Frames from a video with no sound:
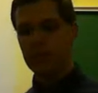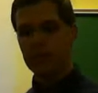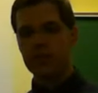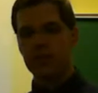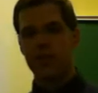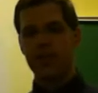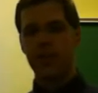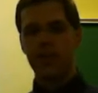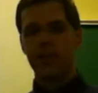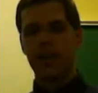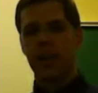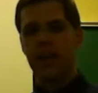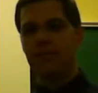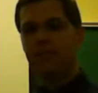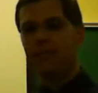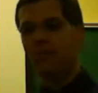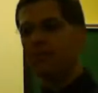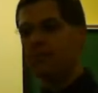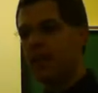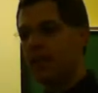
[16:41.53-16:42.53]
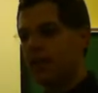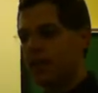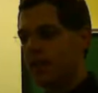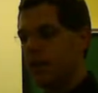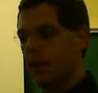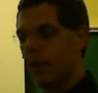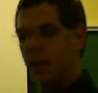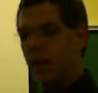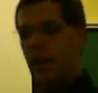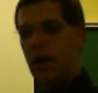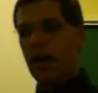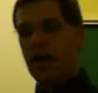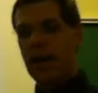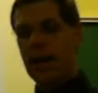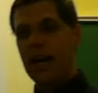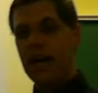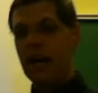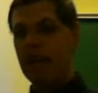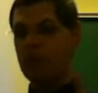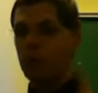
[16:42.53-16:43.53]
don't necessarily have to be,
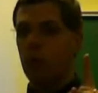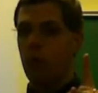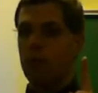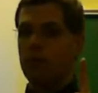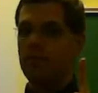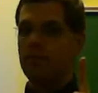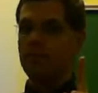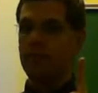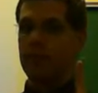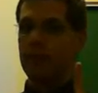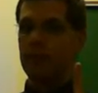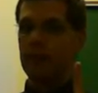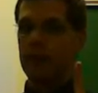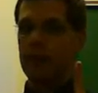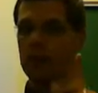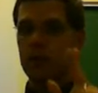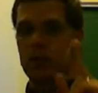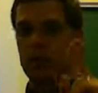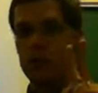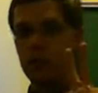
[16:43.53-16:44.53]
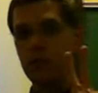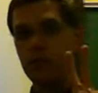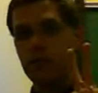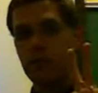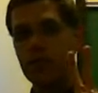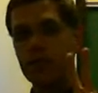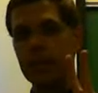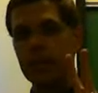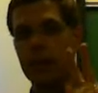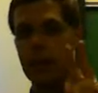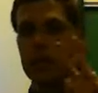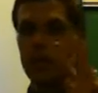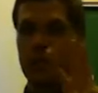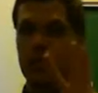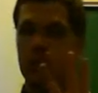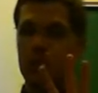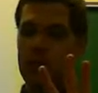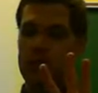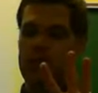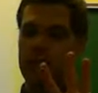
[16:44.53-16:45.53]
I have one finger, two fingers,
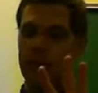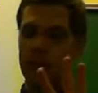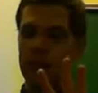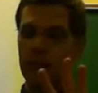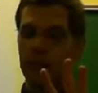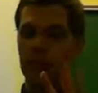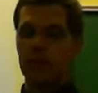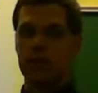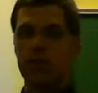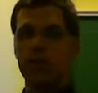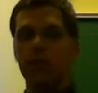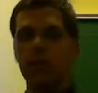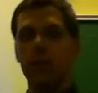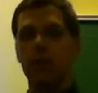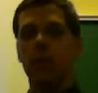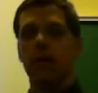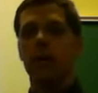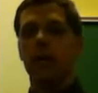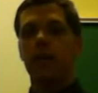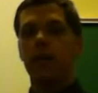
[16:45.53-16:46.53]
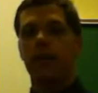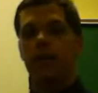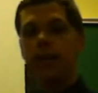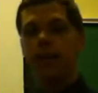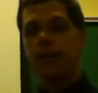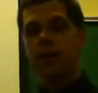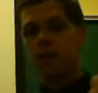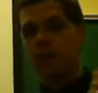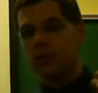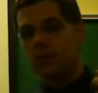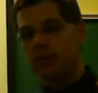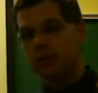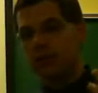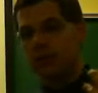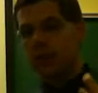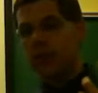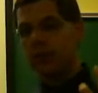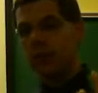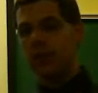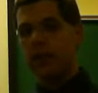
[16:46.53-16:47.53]
three fingers. No, they can
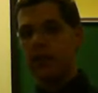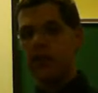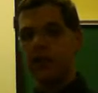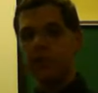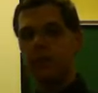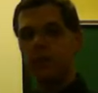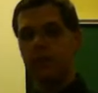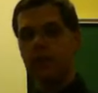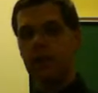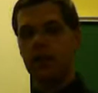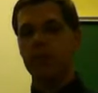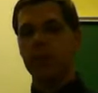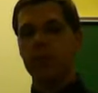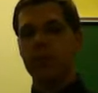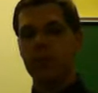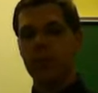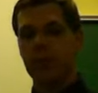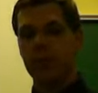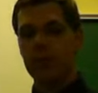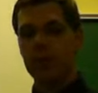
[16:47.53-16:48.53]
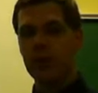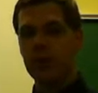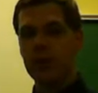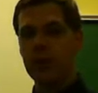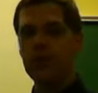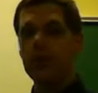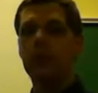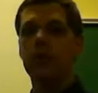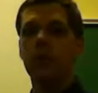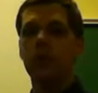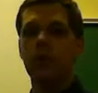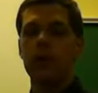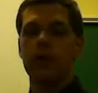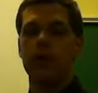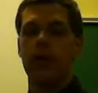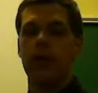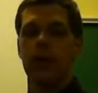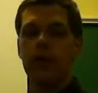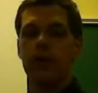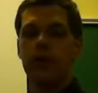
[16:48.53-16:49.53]
understand the concept of three
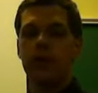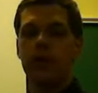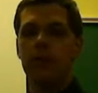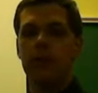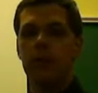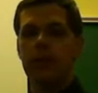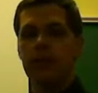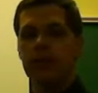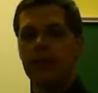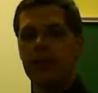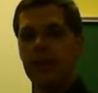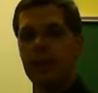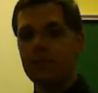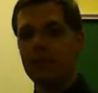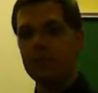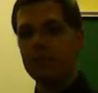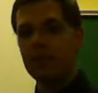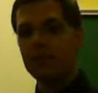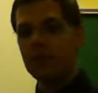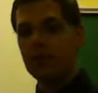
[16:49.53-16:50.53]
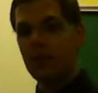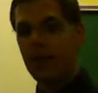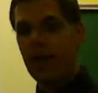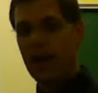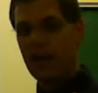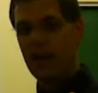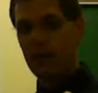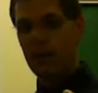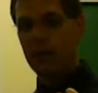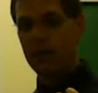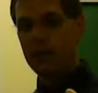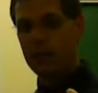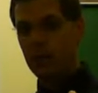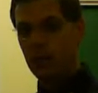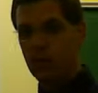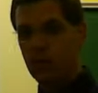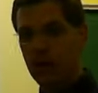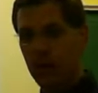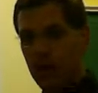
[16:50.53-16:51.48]
without being able to, or